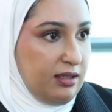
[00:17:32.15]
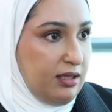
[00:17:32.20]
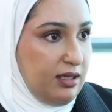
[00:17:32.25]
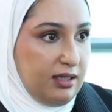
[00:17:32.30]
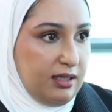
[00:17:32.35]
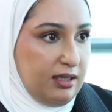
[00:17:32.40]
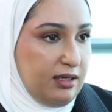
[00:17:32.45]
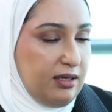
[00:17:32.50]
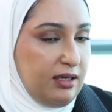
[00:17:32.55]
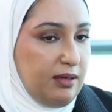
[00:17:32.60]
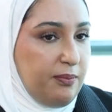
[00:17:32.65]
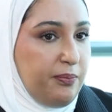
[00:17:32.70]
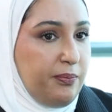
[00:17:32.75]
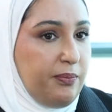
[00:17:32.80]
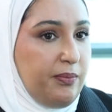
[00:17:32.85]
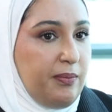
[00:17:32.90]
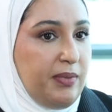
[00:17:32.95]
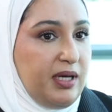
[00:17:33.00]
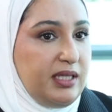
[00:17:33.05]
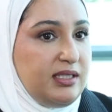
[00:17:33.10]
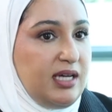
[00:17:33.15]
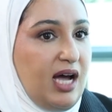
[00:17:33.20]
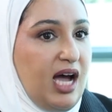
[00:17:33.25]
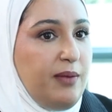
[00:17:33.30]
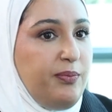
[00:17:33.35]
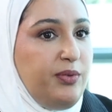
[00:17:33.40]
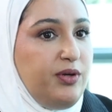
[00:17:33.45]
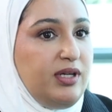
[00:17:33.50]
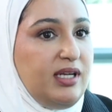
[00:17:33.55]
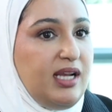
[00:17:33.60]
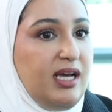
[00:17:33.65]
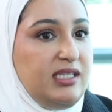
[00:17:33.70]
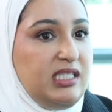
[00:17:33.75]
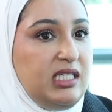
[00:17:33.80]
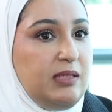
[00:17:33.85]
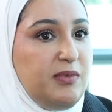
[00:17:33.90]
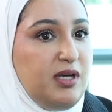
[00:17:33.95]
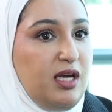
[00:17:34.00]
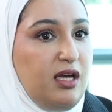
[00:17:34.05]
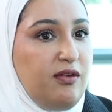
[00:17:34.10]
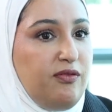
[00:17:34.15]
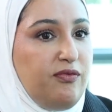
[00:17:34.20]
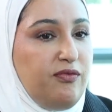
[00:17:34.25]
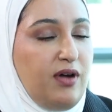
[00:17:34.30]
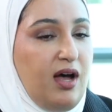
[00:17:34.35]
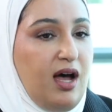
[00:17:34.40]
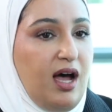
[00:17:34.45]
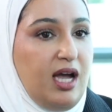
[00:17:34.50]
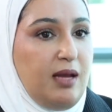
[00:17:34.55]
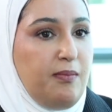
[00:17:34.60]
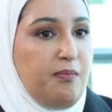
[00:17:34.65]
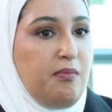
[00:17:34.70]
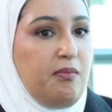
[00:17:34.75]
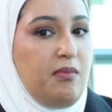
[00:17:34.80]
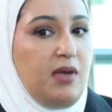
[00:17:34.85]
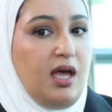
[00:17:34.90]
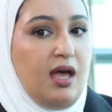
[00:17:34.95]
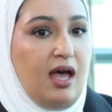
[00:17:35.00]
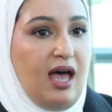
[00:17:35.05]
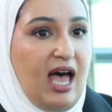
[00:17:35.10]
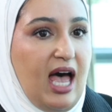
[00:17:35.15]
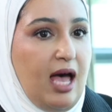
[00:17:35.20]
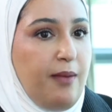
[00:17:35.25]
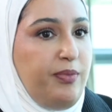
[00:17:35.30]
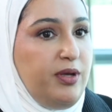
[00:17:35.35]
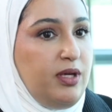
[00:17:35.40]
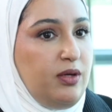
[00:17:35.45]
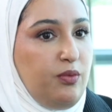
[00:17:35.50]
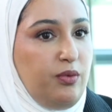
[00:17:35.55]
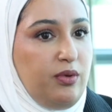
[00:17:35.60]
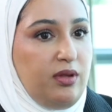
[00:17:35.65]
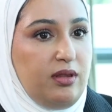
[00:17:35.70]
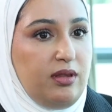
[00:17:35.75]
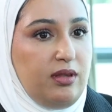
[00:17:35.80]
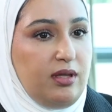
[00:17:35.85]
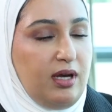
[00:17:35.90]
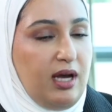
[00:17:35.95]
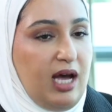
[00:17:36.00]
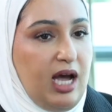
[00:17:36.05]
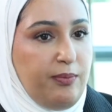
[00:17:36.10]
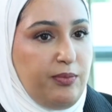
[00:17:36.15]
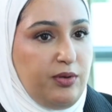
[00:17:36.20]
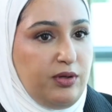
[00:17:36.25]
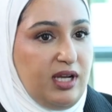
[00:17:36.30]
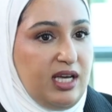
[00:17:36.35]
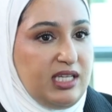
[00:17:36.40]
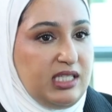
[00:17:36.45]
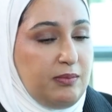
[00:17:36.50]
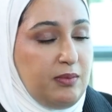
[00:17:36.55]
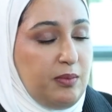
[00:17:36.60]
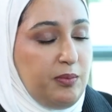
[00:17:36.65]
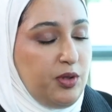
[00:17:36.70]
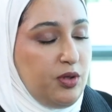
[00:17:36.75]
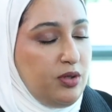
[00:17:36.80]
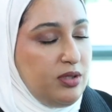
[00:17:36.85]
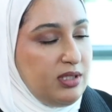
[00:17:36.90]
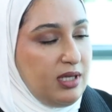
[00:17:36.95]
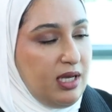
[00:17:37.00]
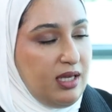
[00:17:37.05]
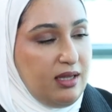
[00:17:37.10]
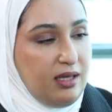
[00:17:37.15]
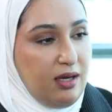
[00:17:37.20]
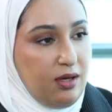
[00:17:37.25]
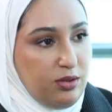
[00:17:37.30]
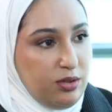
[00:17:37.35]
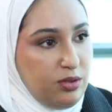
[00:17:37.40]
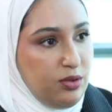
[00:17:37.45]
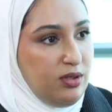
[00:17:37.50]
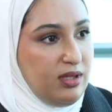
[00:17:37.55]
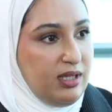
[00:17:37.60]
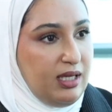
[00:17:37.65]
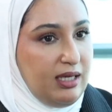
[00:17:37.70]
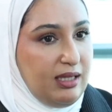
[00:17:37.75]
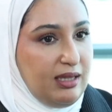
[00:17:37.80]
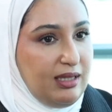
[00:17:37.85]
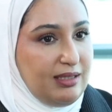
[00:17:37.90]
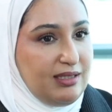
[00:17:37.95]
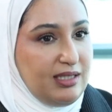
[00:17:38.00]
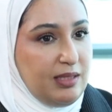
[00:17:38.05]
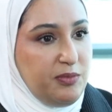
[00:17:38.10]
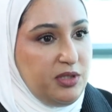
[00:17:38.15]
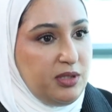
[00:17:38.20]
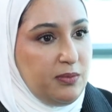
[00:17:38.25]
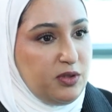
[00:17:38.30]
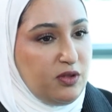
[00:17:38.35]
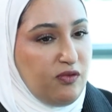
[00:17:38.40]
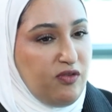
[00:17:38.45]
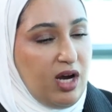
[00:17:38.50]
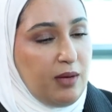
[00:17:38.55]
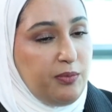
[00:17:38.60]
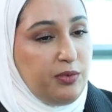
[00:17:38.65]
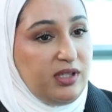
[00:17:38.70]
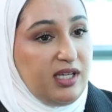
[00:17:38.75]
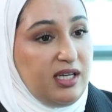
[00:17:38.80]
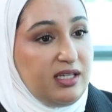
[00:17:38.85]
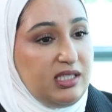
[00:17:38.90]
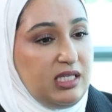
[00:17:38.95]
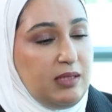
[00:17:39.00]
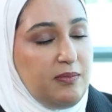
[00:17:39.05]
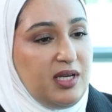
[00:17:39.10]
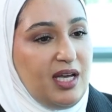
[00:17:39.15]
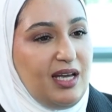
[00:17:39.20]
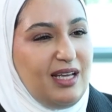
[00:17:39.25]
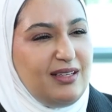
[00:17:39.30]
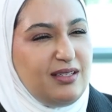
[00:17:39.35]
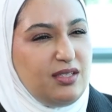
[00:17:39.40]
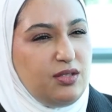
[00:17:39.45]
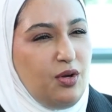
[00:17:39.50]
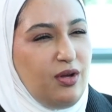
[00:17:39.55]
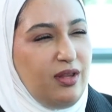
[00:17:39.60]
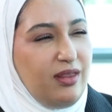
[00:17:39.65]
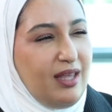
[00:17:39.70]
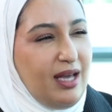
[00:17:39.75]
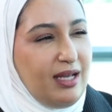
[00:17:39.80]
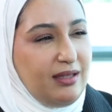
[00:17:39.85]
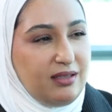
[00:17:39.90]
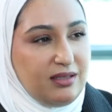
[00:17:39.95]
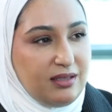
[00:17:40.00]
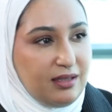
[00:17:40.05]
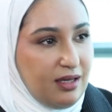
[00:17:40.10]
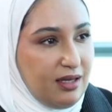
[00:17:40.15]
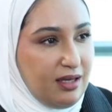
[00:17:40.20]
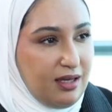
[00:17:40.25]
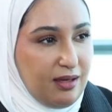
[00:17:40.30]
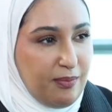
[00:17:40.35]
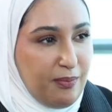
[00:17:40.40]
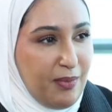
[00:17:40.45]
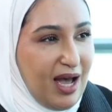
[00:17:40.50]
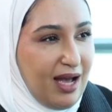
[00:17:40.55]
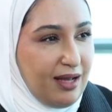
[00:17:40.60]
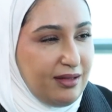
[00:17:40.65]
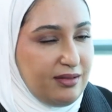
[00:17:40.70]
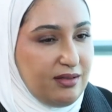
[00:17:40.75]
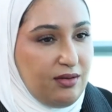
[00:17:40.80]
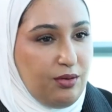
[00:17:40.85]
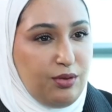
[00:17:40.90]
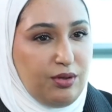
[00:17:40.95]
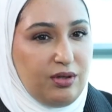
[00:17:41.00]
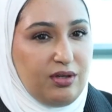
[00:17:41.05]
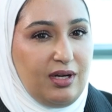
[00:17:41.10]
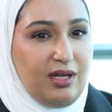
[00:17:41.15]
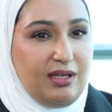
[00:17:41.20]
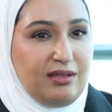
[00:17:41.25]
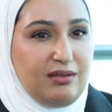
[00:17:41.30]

But hyperglycemia, if I'm happy with the hyperglycemia, because also the symptoms of hyperglycemia is not that bad or